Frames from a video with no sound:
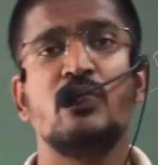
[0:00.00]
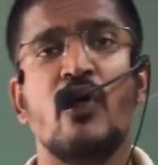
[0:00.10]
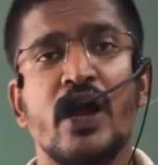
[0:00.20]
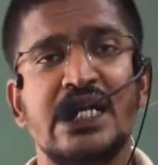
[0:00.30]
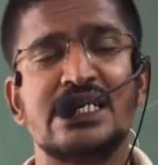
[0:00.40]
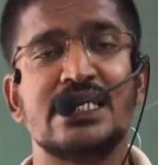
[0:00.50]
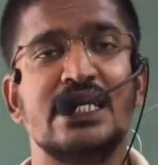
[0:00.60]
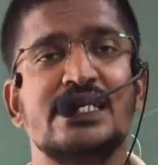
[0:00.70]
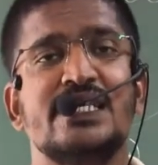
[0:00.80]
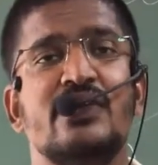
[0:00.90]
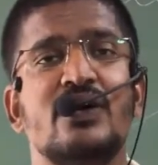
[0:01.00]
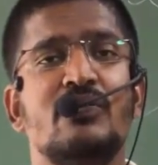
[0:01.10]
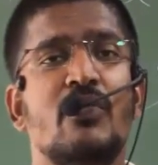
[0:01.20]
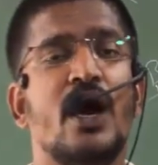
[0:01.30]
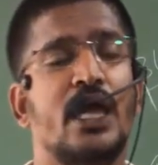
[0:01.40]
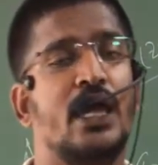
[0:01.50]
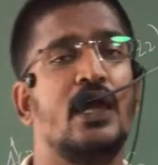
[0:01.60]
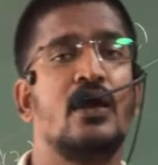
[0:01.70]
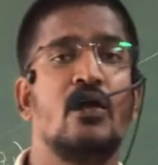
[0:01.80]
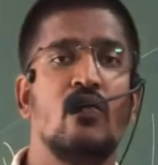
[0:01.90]
points is given by
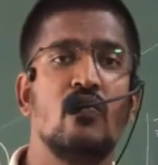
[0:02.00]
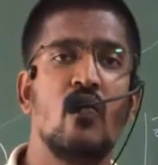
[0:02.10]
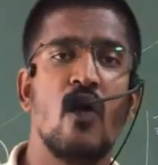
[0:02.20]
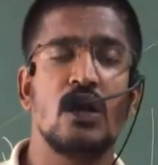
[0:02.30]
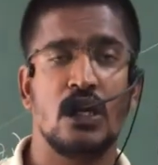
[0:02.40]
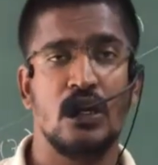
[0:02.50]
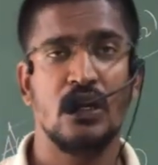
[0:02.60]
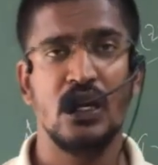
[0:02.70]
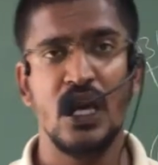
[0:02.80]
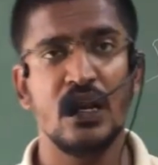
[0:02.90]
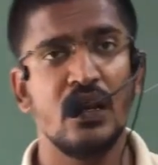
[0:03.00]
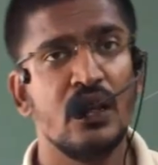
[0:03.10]
what? Clear?